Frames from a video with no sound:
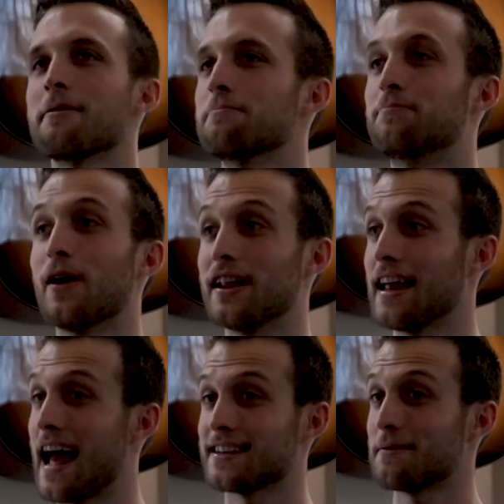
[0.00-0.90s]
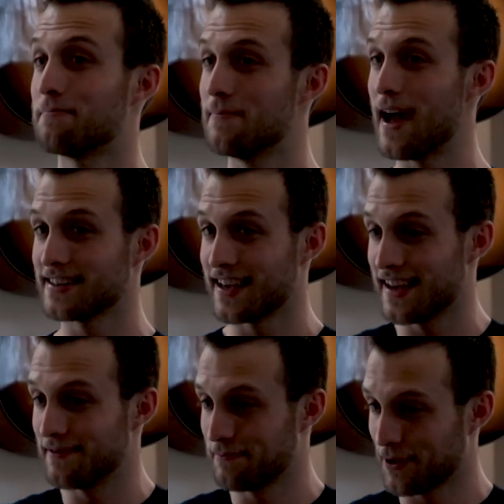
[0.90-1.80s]
But as
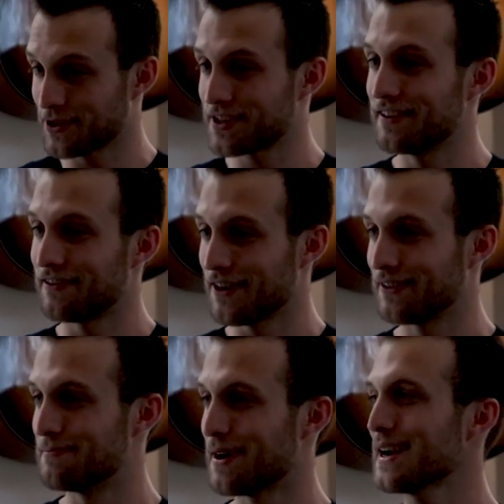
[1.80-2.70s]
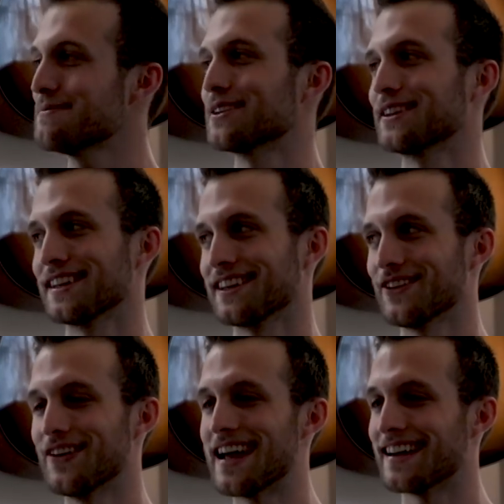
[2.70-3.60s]
a person involved in bodybuilding,
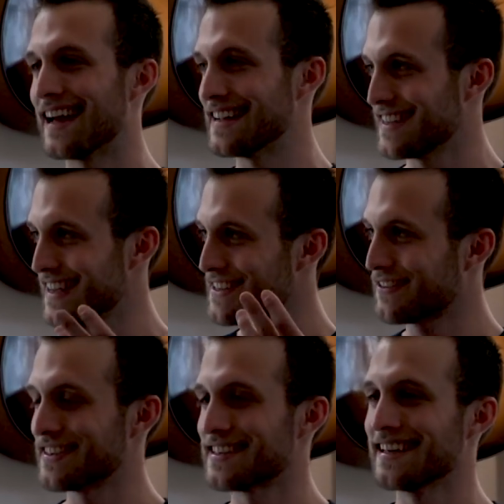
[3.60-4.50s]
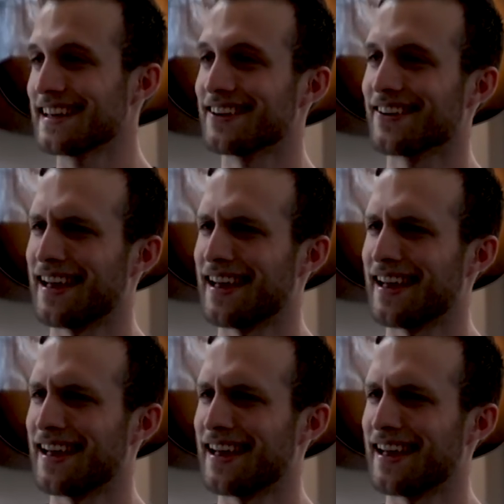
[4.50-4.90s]
you analyze his physique, and you're